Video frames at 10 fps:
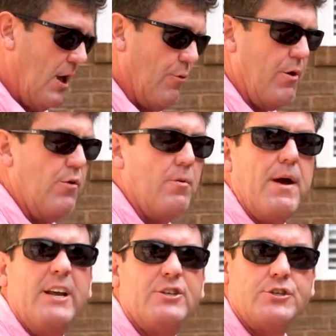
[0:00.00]
And we want to
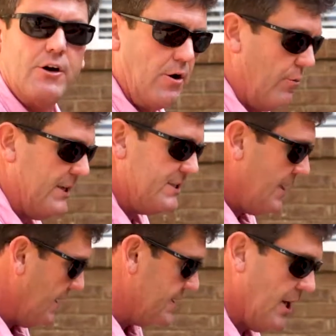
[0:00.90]
make sure we
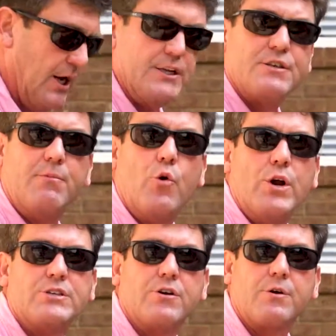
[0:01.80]
see tons of
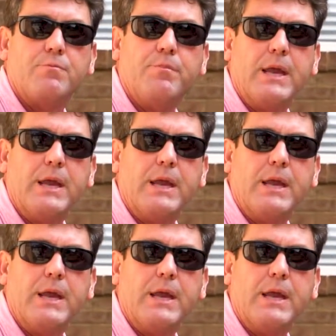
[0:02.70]
moisture